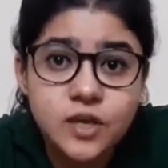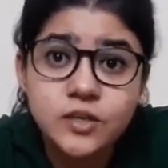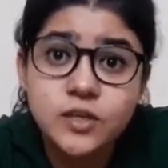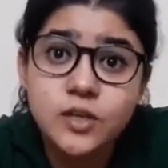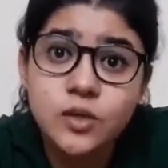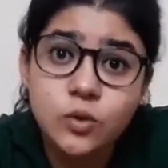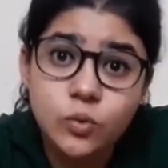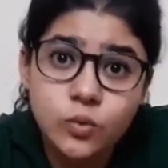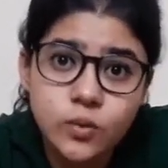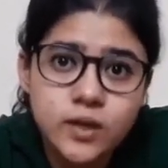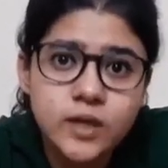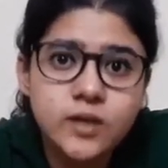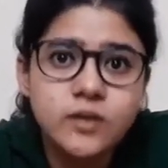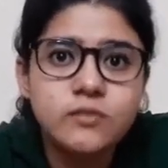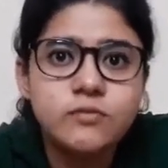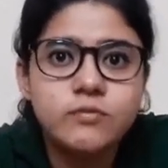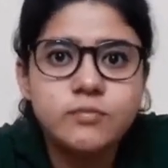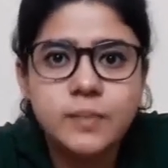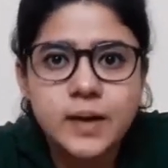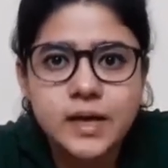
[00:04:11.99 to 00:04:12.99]
the loading
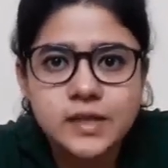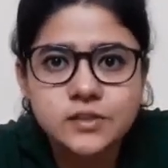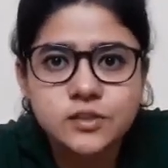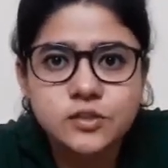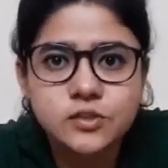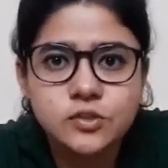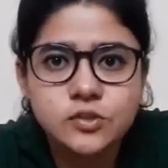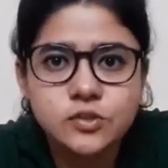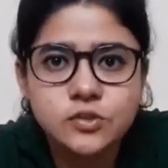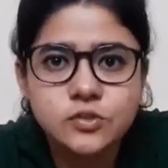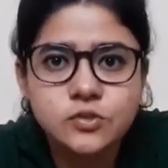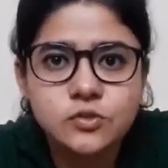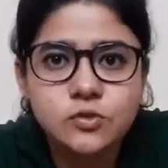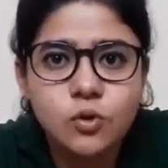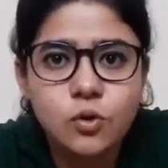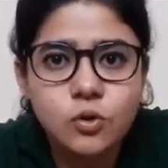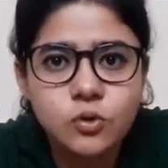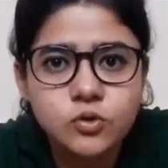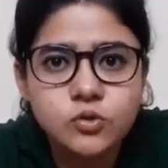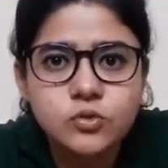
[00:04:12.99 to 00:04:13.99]
of passengers
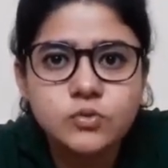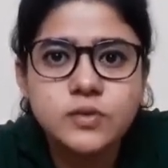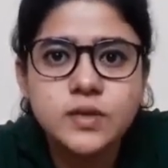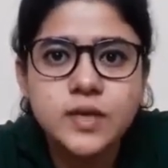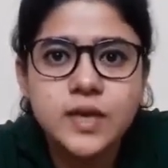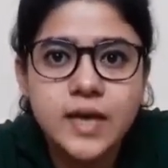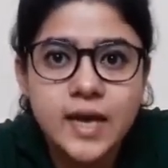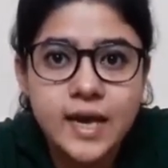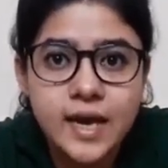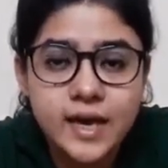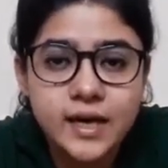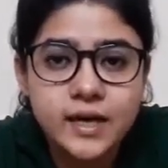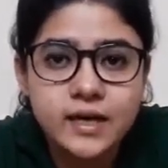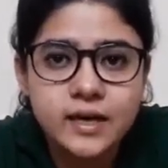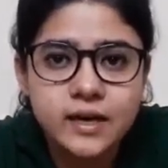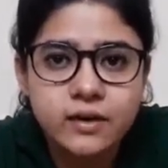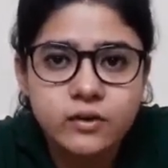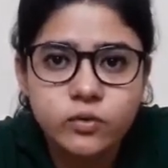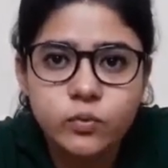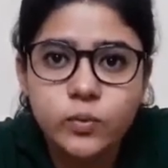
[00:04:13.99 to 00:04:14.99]
onto the
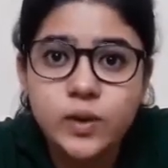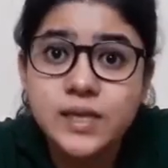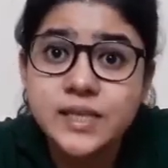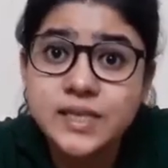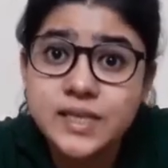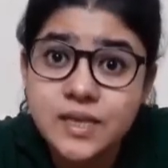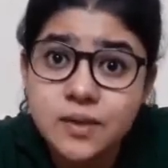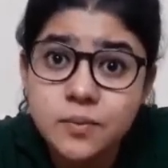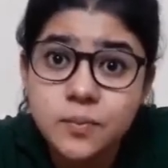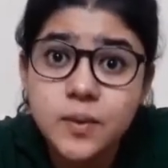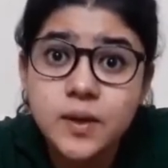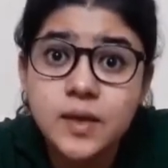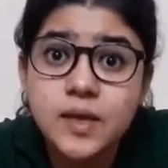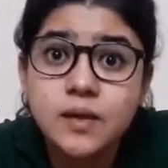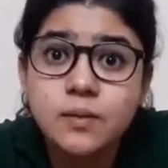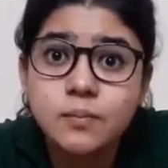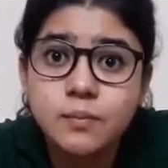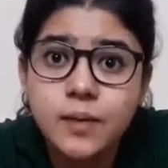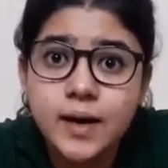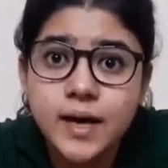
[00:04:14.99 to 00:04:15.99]
aircraft while keeping
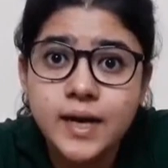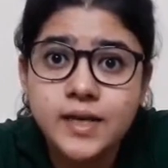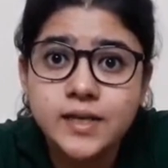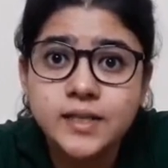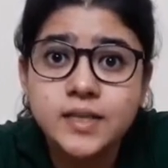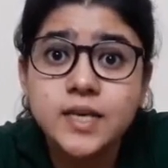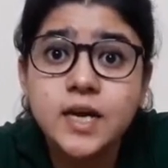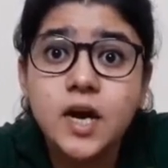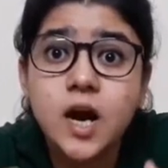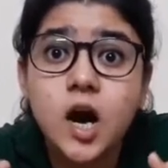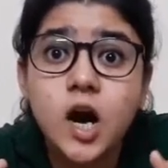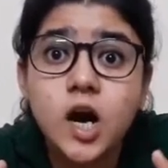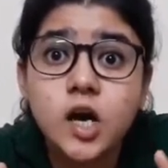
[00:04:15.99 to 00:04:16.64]
in mind the